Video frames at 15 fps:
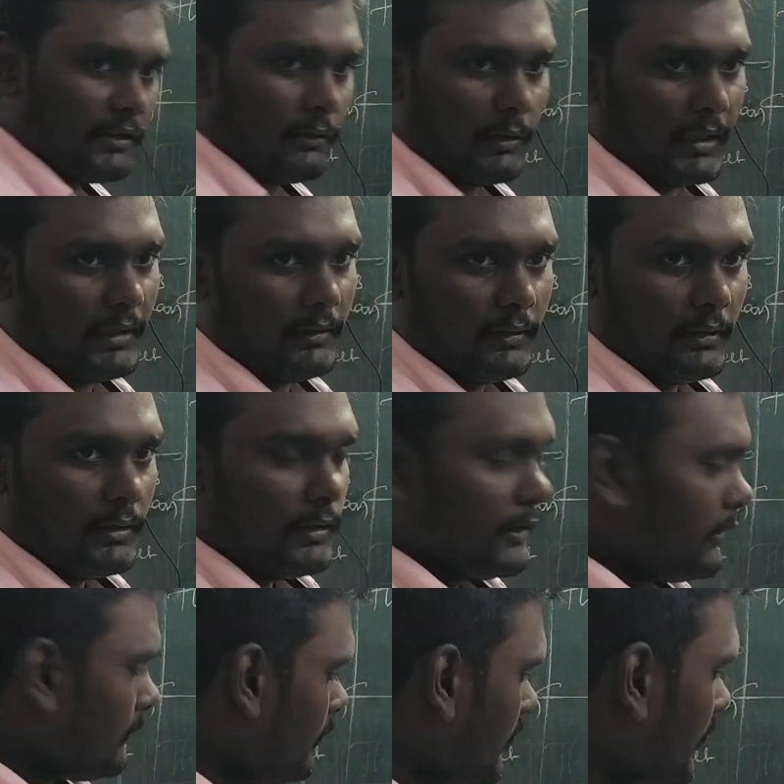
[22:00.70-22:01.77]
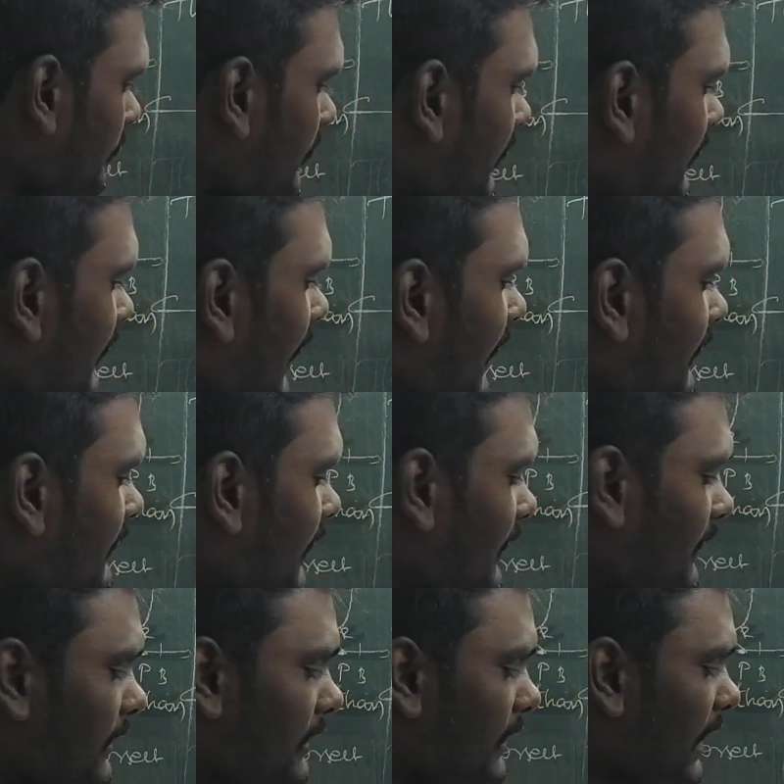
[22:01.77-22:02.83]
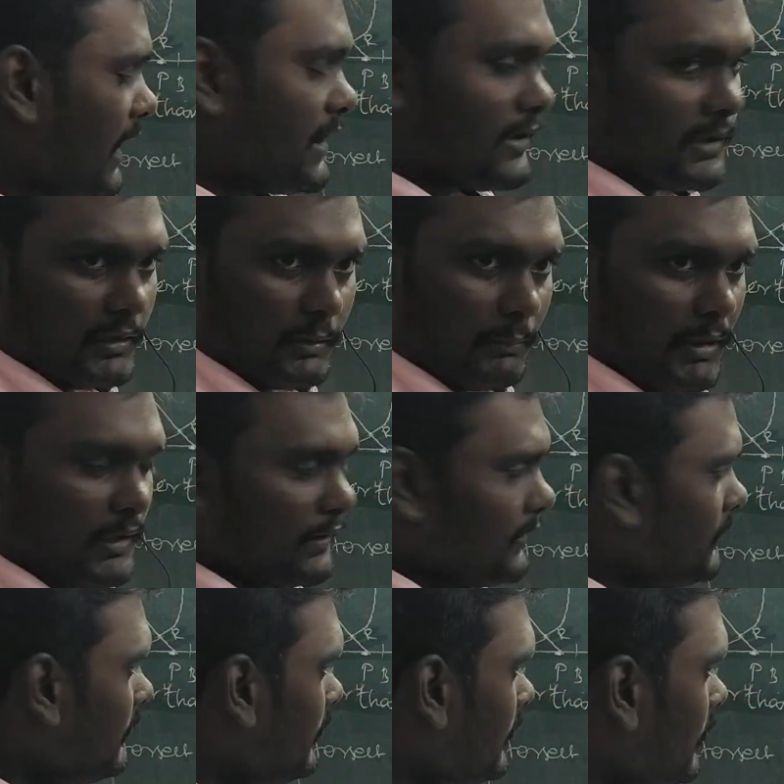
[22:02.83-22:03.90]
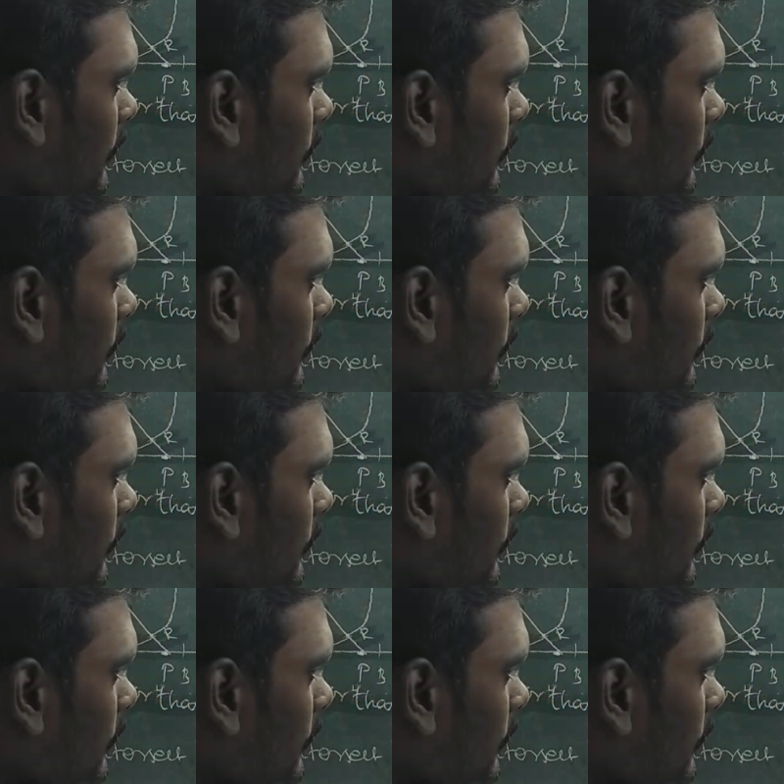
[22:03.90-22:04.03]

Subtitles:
you say, right? So if this acts like a tangent means